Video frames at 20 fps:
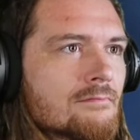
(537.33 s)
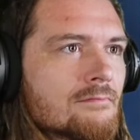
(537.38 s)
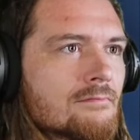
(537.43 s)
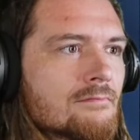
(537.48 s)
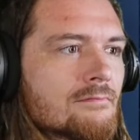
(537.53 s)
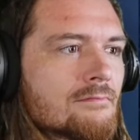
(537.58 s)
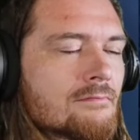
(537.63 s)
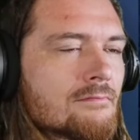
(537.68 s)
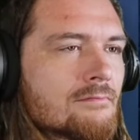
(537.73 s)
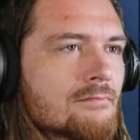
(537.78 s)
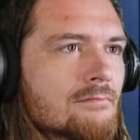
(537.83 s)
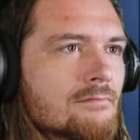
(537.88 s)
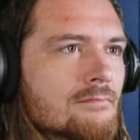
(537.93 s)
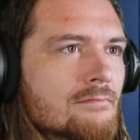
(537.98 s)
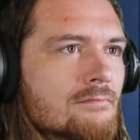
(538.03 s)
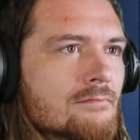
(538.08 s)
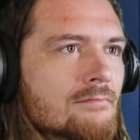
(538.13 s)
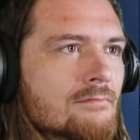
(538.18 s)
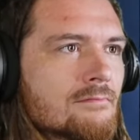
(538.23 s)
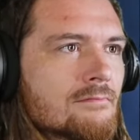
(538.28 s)

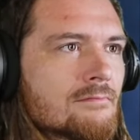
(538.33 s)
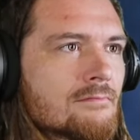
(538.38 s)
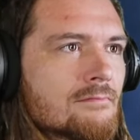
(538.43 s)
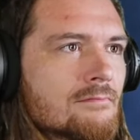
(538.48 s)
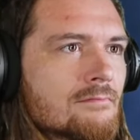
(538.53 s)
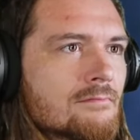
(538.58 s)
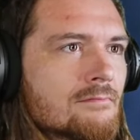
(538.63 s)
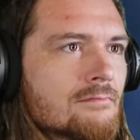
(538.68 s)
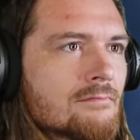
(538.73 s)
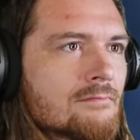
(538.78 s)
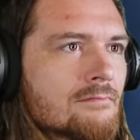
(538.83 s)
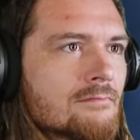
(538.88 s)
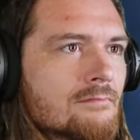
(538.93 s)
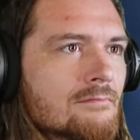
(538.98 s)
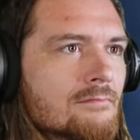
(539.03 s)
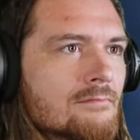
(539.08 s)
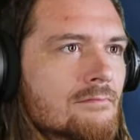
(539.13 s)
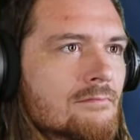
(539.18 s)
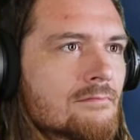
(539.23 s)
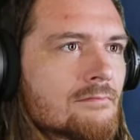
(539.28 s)

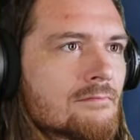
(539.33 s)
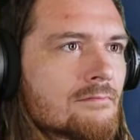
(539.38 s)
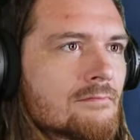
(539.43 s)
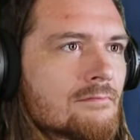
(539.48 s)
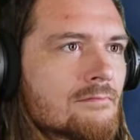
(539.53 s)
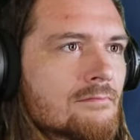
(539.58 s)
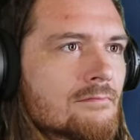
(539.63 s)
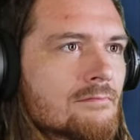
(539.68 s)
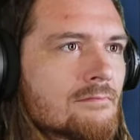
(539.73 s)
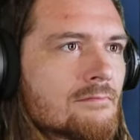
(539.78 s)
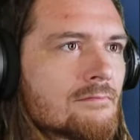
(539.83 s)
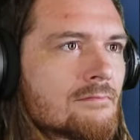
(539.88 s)
(not speaking)